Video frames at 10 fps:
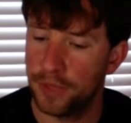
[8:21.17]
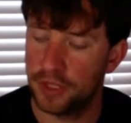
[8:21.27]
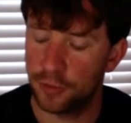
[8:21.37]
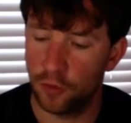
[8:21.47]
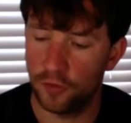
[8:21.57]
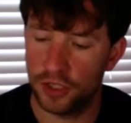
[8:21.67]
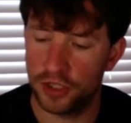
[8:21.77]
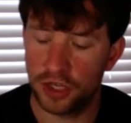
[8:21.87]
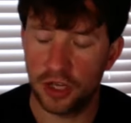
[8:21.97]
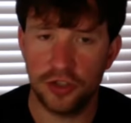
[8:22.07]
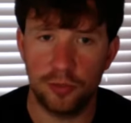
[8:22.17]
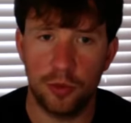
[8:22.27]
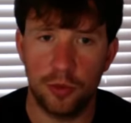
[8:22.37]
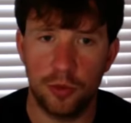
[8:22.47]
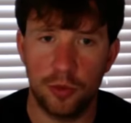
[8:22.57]
it's more of a
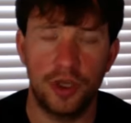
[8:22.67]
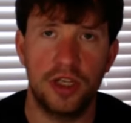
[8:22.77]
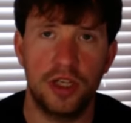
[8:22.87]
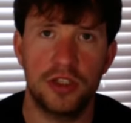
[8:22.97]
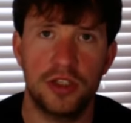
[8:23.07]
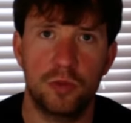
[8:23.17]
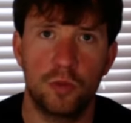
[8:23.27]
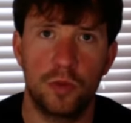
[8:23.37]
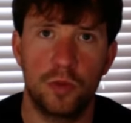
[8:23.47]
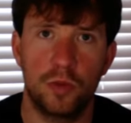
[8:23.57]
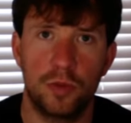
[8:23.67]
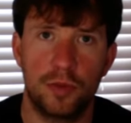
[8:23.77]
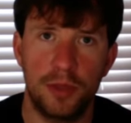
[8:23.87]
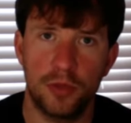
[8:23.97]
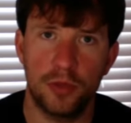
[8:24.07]
discussion point, is when
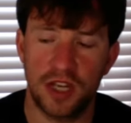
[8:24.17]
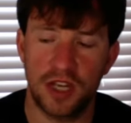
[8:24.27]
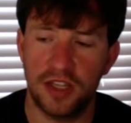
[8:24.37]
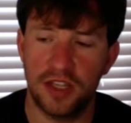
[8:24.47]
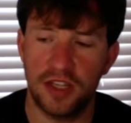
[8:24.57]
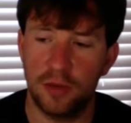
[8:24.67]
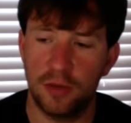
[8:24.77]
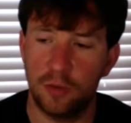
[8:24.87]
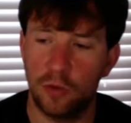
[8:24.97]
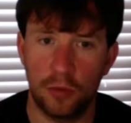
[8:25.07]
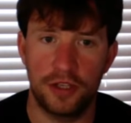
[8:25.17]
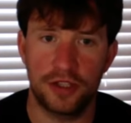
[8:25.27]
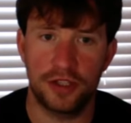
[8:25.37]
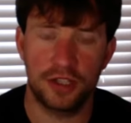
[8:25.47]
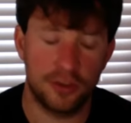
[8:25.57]
people say they want
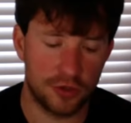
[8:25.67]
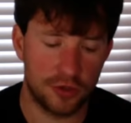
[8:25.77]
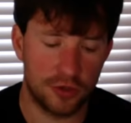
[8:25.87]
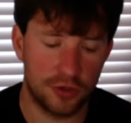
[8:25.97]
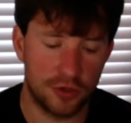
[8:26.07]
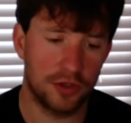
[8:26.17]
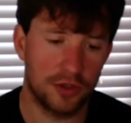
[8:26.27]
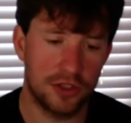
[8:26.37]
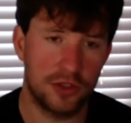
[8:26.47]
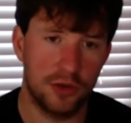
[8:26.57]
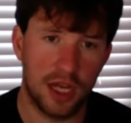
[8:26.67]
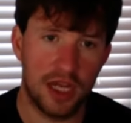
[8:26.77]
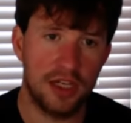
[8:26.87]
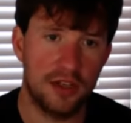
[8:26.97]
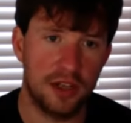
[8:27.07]
the Oklahoma offense, I think there's a
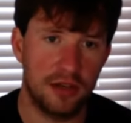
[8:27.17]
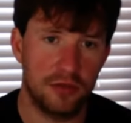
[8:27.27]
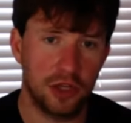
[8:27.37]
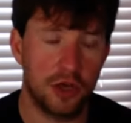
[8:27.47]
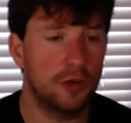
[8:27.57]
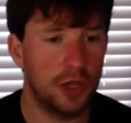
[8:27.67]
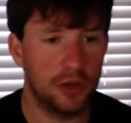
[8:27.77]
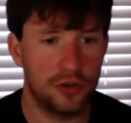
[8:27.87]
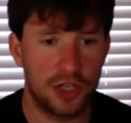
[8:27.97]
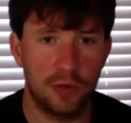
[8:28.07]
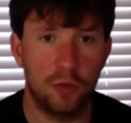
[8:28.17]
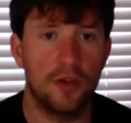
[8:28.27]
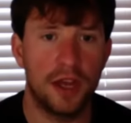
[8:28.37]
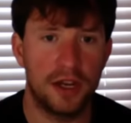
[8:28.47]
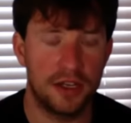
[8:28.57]
few different things to it. A, do they
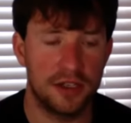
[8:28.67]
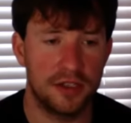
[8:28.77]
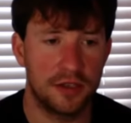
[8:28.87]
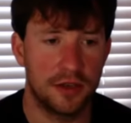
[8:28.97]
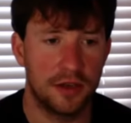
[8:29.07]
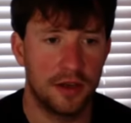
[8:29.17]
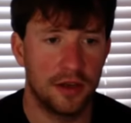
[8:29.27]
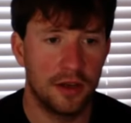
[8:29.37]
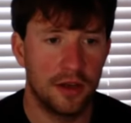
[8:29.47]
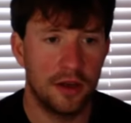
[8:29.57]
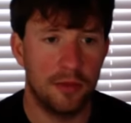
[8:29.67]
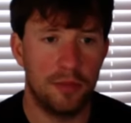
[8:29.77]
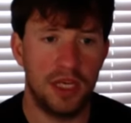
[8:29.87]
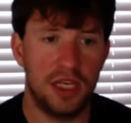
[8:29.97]
totally understand what that is?